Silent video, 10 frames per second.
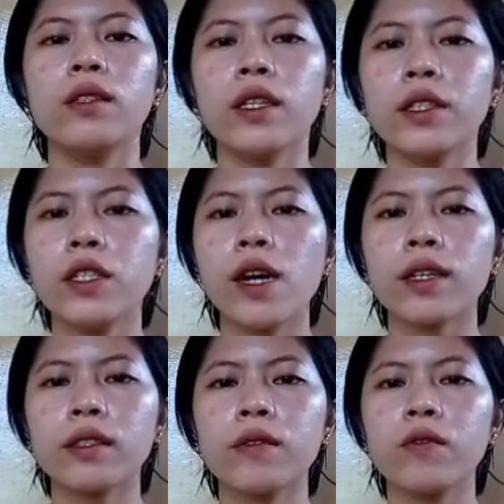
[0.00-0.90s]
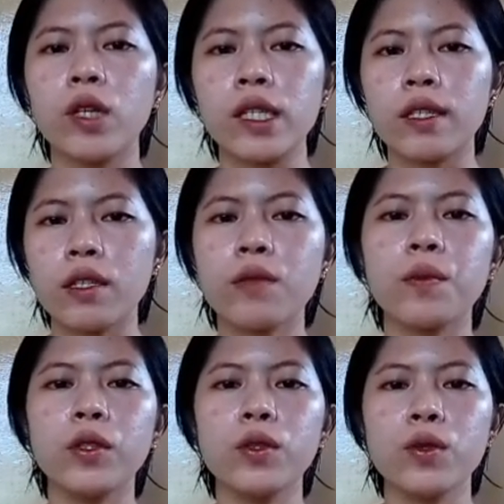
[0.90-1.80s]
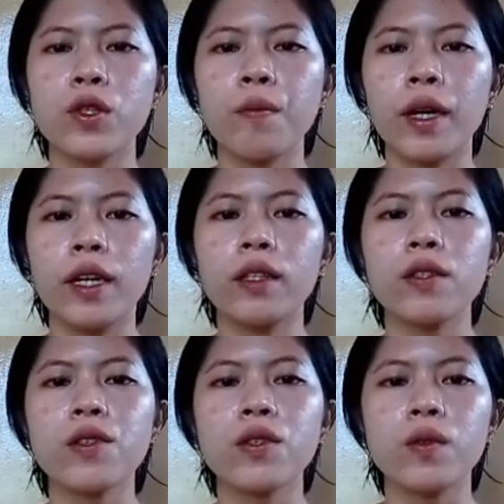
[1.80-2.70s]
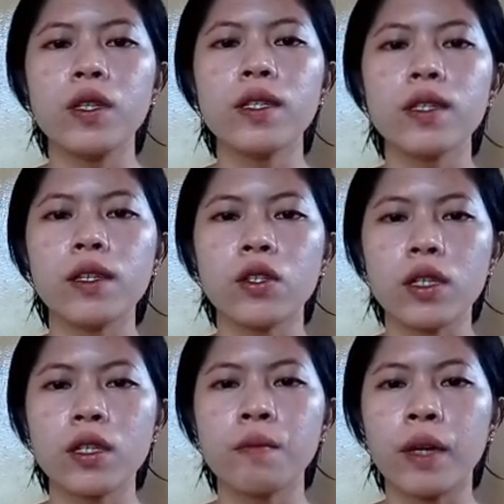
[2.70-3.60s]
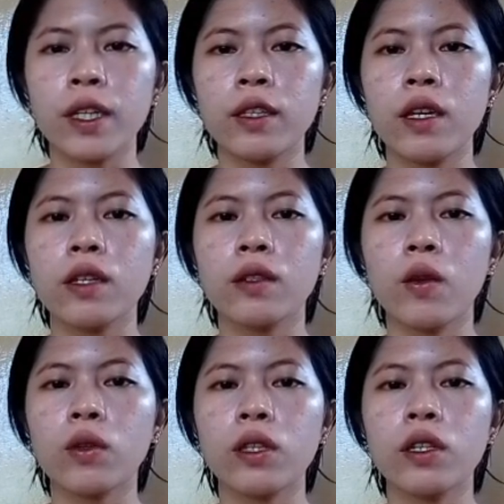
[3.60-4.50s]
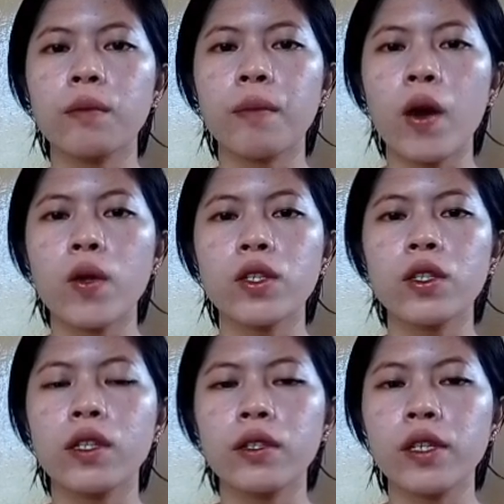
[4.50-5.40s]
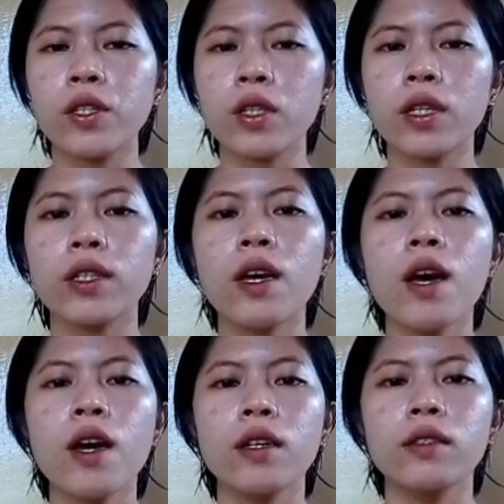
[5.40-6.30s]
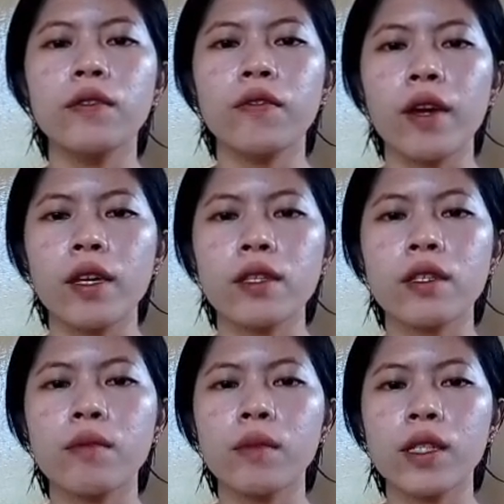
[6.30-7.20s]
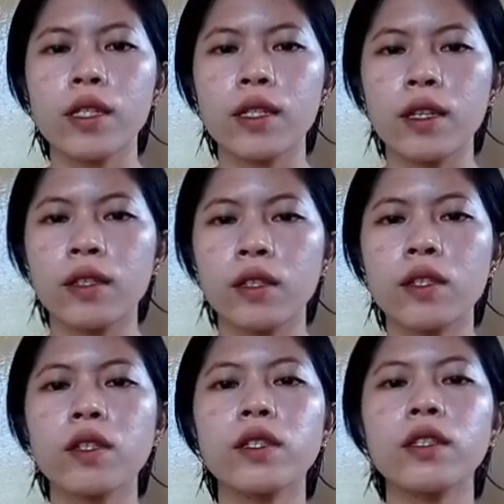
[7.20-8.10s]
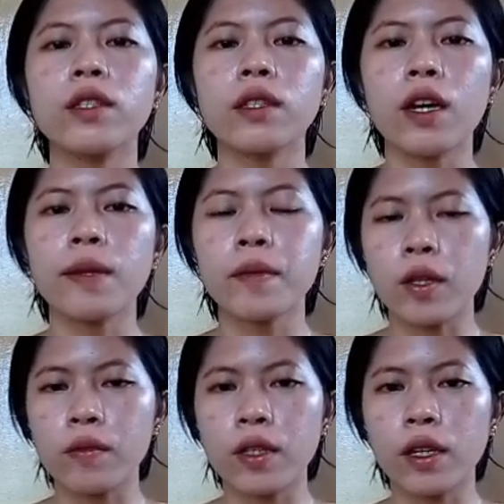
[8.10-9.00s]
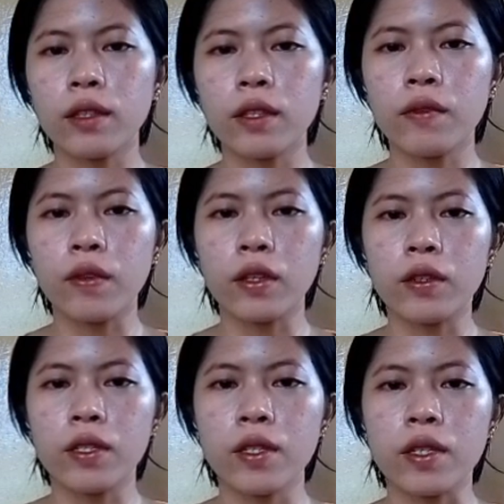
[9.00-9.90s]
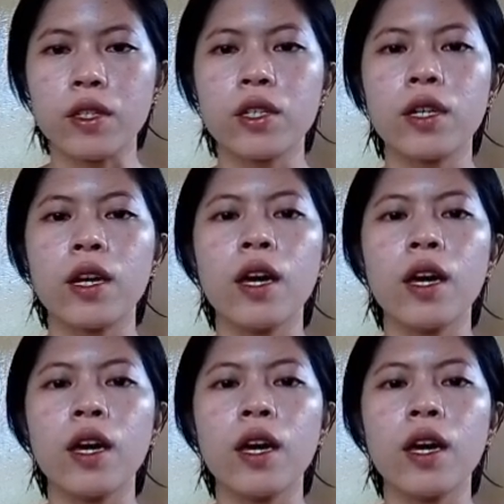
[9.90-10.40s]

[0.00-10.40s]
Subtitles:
Radioactive waste is produced by industries such as mining, nuclear power generation, defense, medicine, and certain types of scientific research.